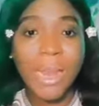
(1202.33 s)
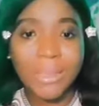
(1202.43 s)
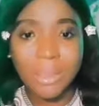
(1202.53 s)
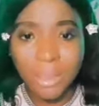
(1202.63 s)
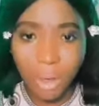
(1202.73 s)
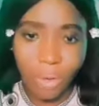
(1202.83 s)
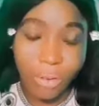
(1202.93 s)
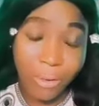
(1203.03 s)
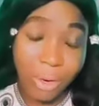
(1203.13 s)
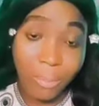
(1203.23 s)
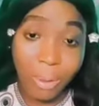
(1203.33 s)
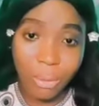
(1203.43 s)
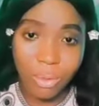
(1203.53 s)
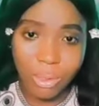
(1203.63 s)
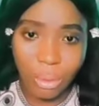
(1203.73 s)
end in the offer you're about
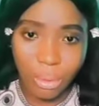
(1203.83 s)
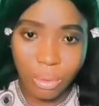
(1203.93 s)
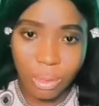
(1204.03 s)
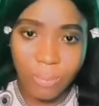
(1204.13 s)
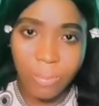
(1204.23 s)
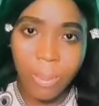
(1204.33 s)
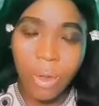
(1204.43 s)
to sell to them.